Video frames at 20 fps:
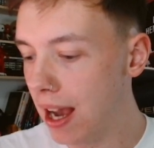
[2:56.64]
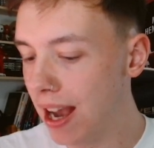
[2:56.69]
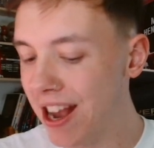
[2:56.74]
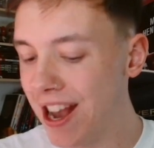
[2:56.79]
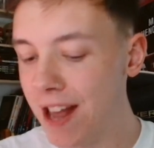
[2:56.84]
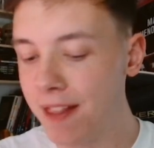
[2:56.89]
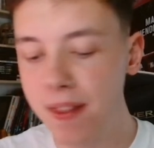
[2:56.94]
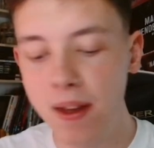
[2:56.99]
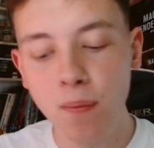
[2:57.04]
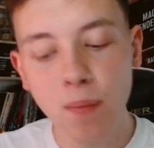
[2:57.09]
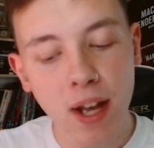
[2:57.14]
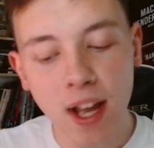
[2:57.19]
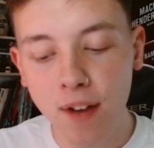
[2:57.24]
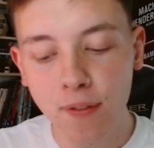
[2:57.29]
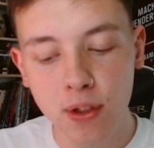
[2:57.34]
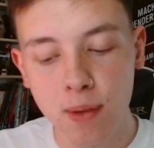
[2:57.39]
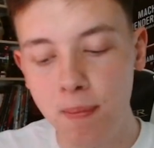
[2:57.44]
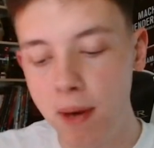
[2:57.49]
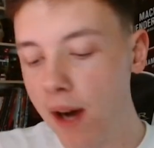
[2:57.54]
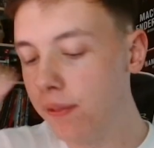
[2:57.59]
And then we have
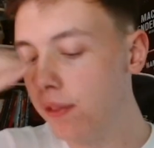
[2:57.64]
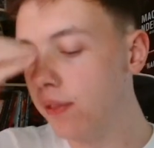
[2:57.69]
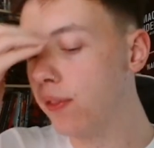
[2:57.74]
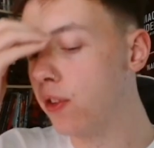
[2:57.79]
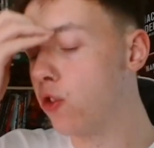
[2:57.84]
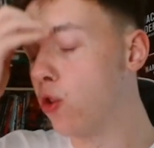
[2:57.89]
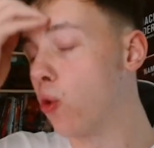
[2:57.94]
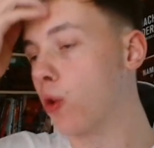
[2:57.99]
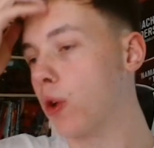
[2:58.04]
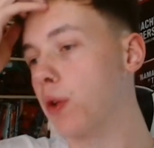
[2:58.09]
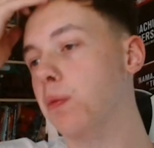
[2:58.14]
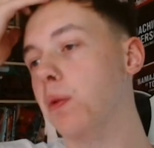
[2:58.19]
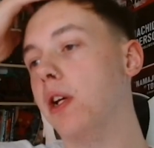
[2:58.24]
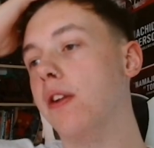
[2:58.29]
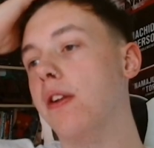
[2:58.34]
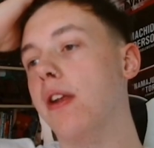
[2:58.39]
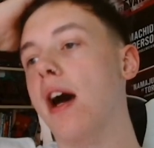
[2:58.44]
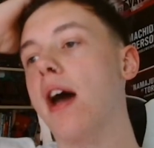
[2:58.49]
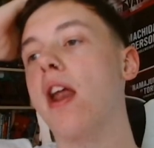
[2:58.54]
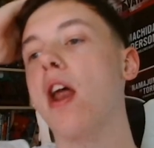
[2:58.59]
the Marvin Vettori
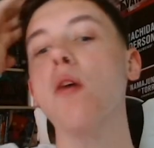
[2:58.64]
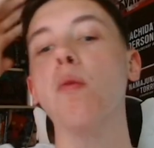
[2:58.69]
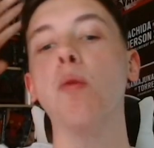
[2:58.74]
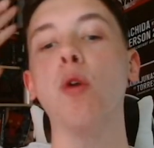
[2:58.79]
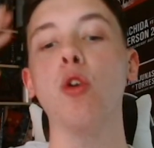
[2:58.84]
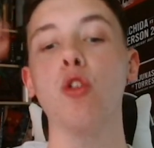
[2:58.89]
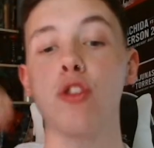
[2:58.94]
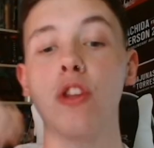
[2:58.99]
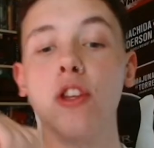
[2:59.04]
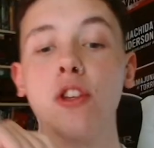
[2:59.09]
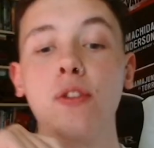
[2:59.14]
one. And I watched this